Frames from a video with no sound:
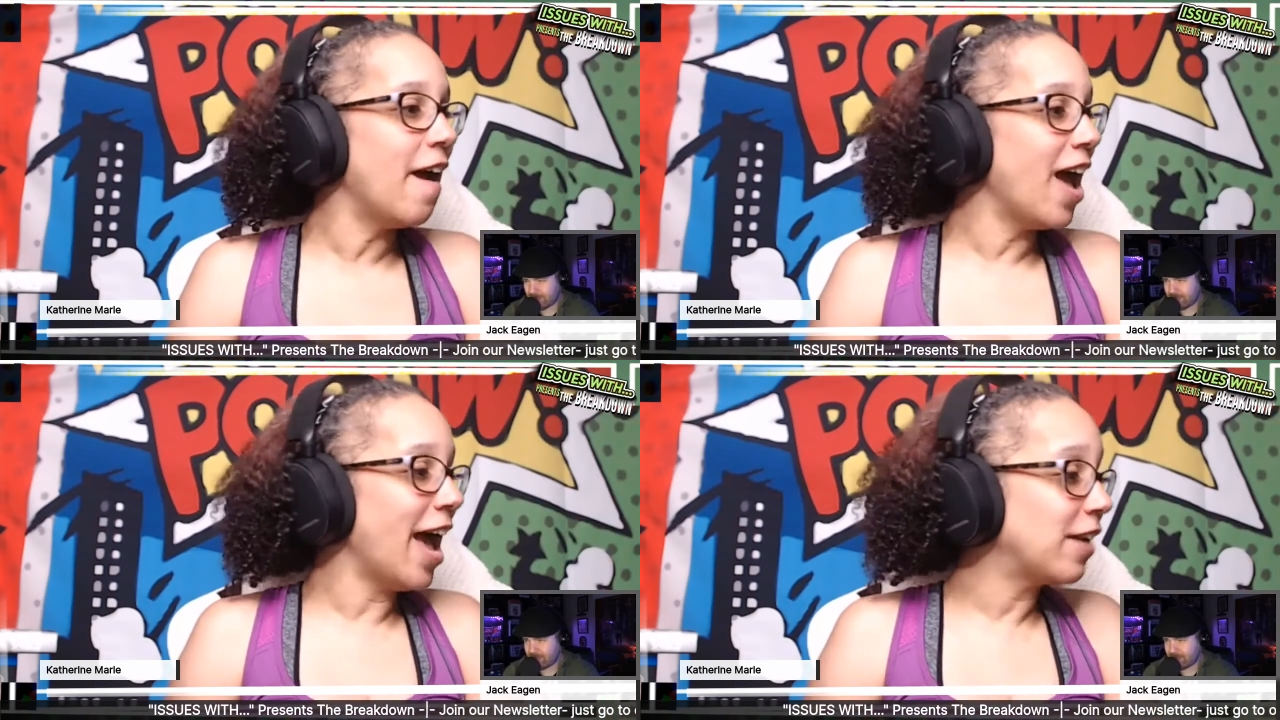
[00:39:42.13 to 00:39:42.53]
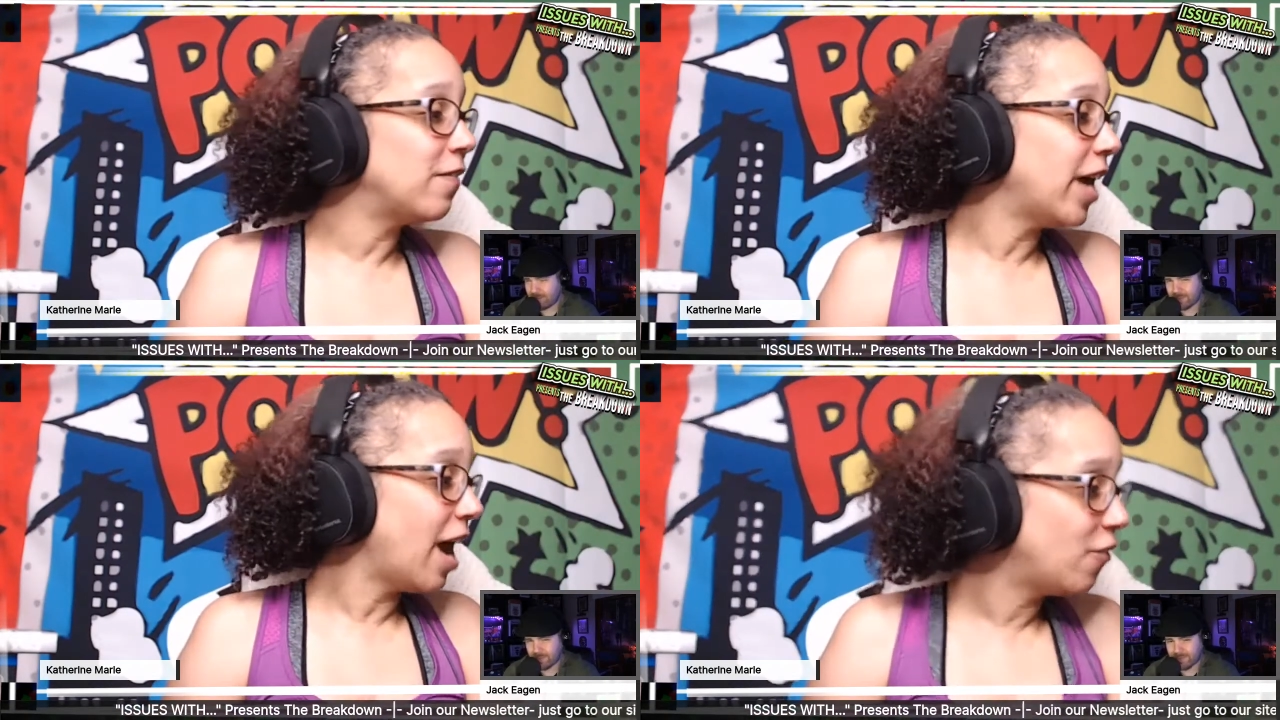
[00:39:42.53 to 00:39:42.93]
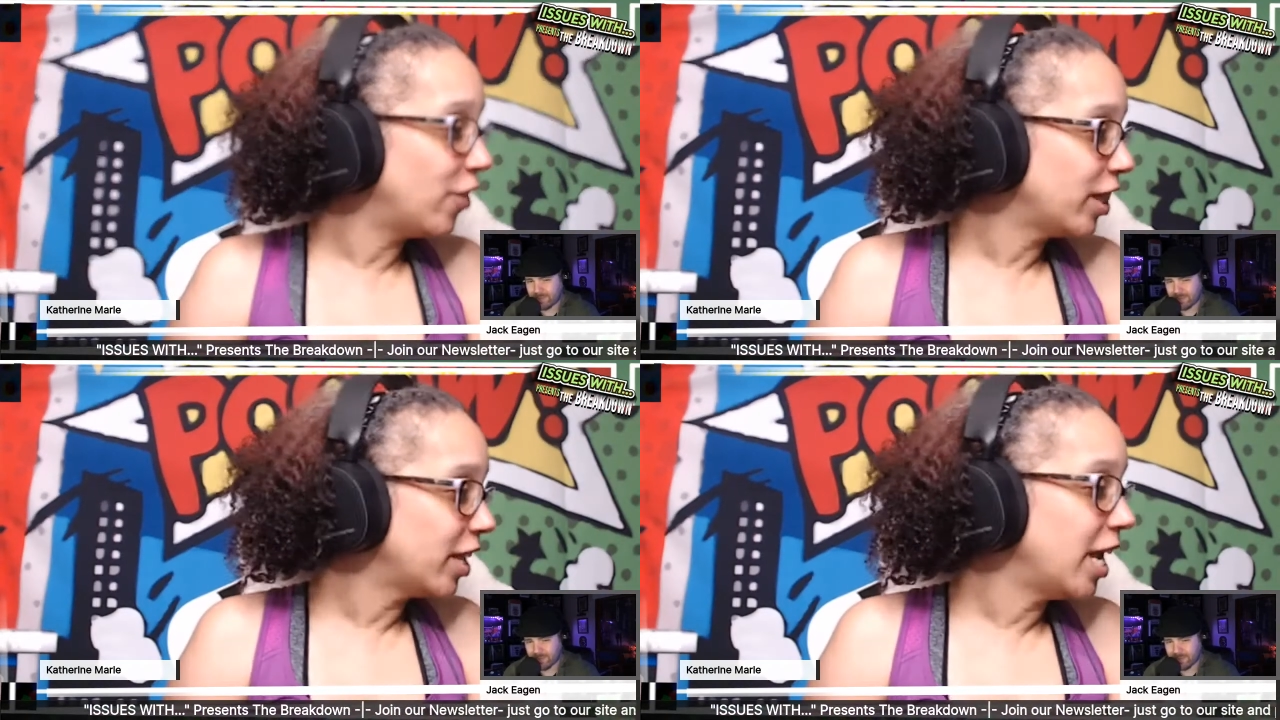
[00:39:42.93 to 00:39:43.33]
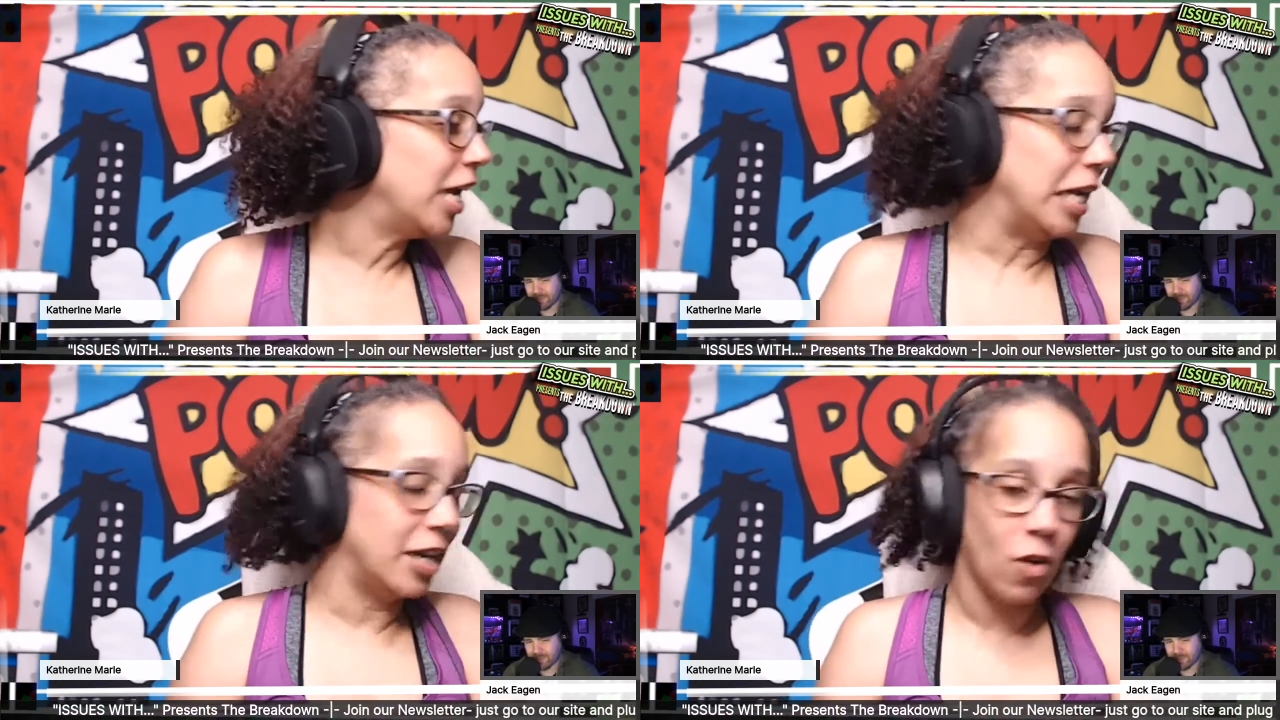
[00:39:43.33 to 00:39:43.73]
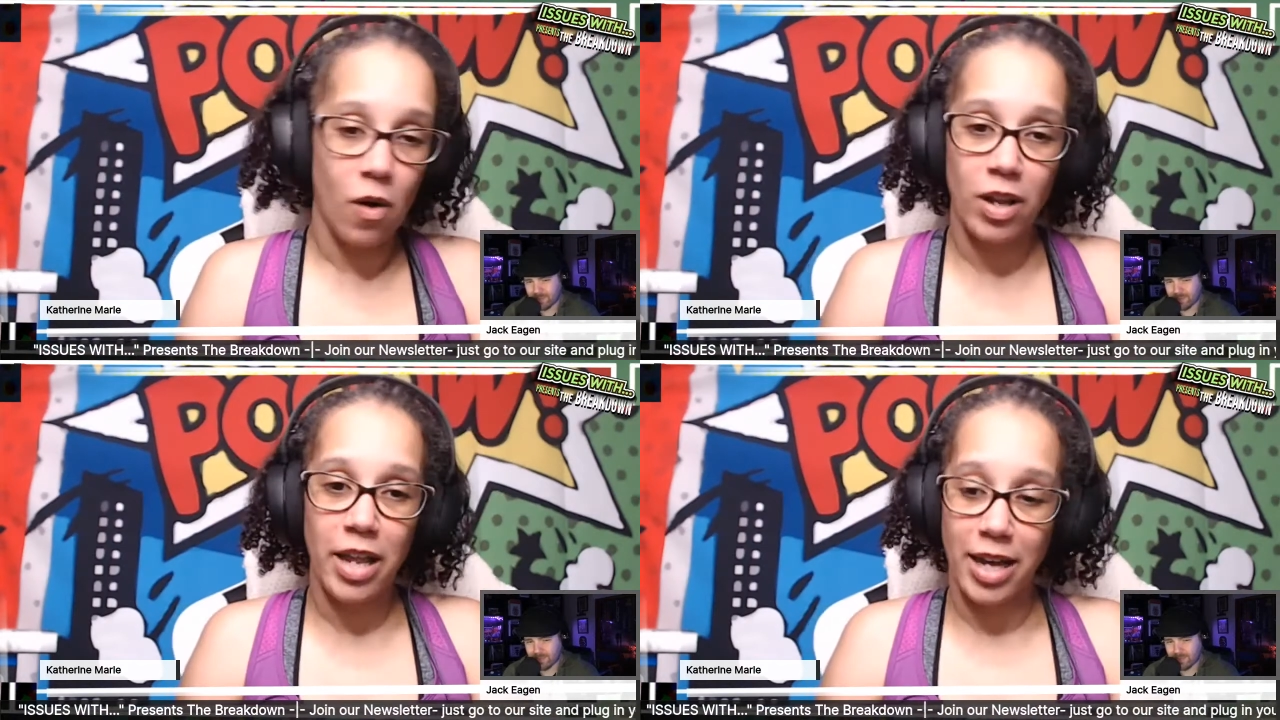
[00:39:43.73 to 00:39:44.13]
Out of everything, in
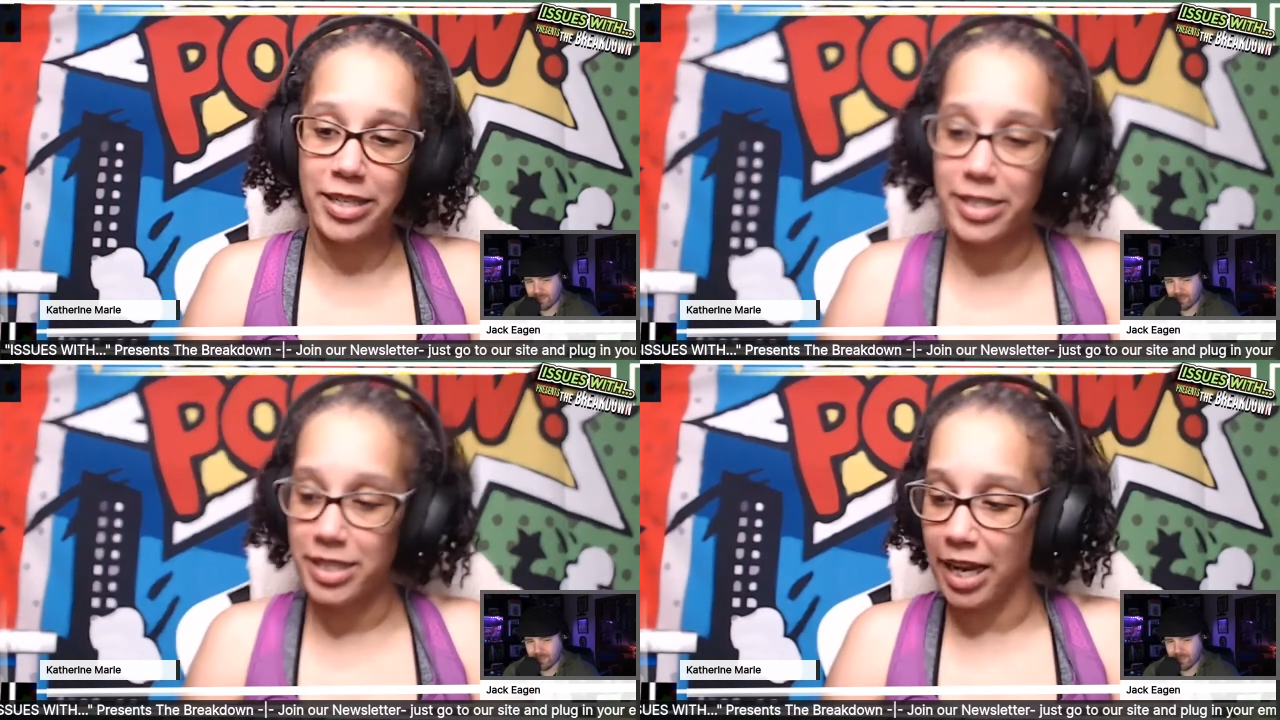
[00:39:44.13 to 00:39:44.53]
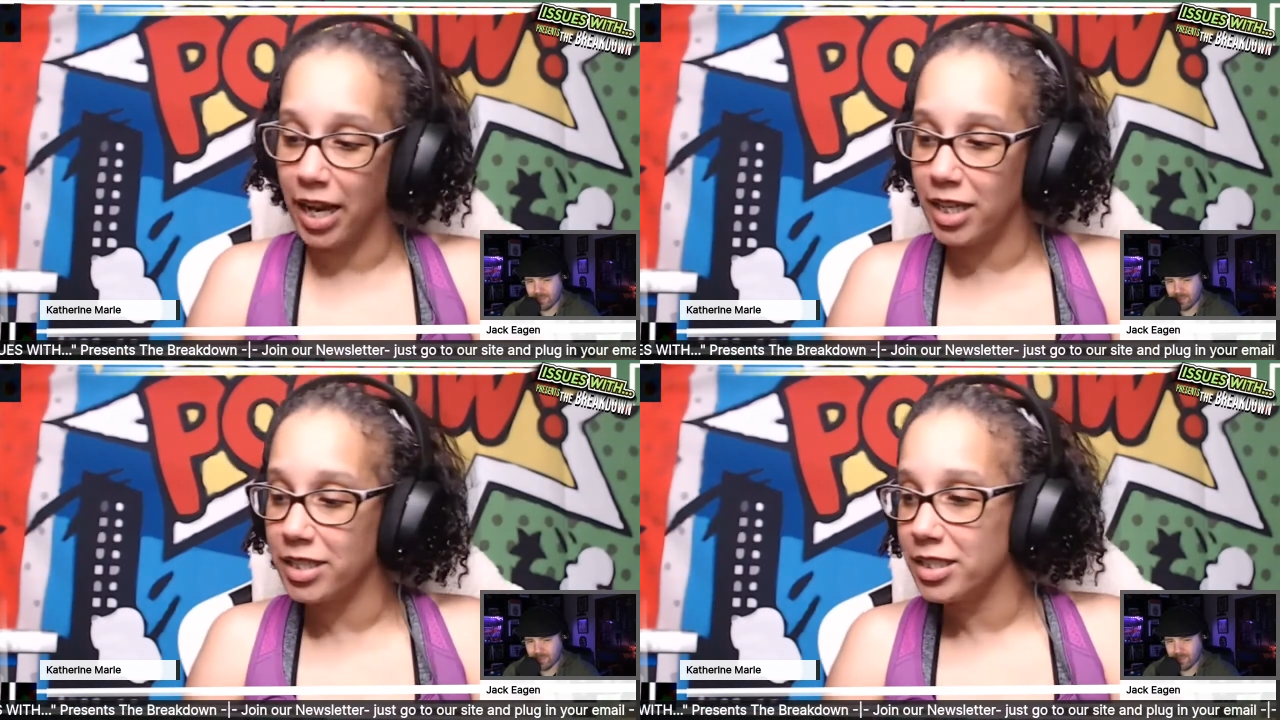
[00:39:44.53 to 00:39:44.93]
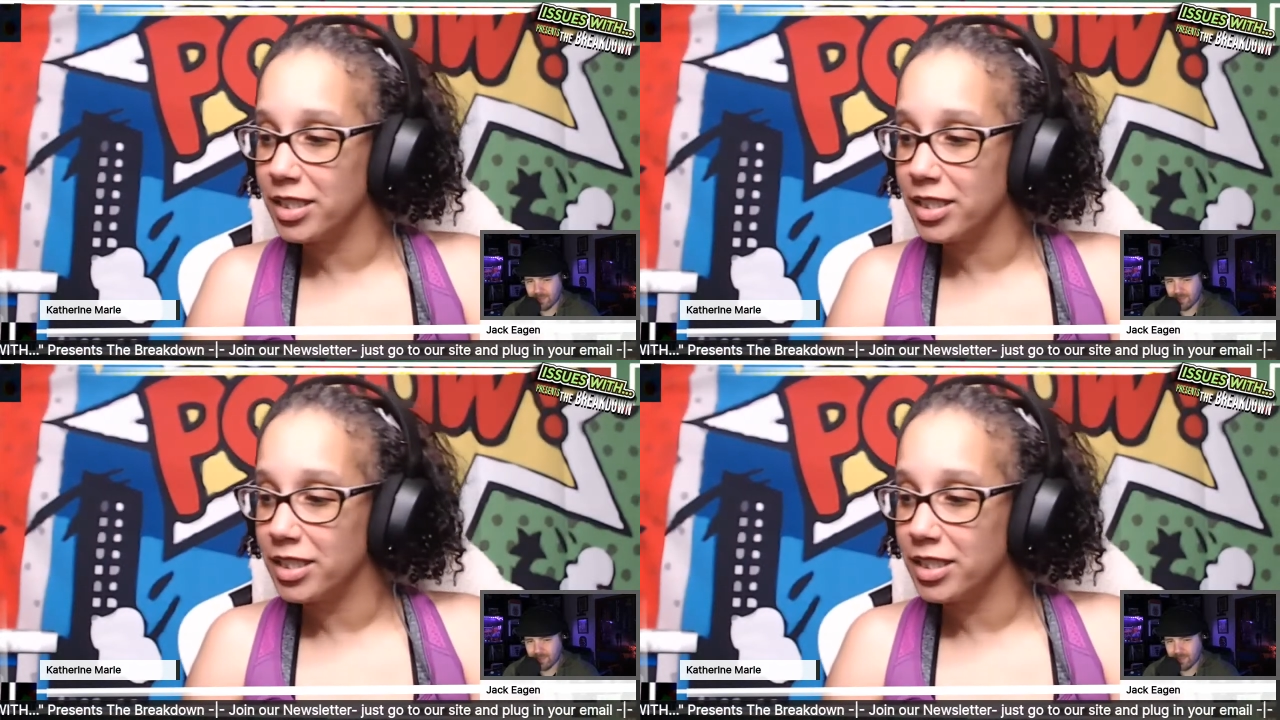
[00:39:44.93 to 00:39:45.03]
all honesty,